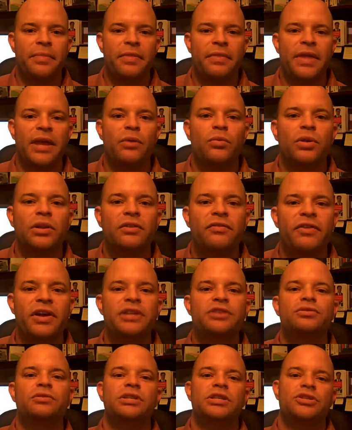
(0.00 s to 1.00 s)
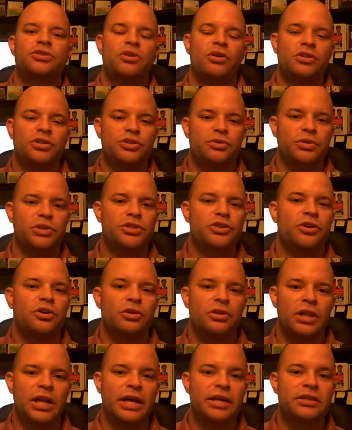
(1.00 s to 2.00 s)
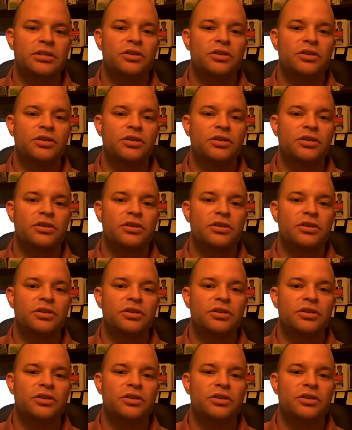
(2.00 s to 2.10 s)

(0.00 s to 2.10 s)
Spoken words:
they will eventually start to internalize.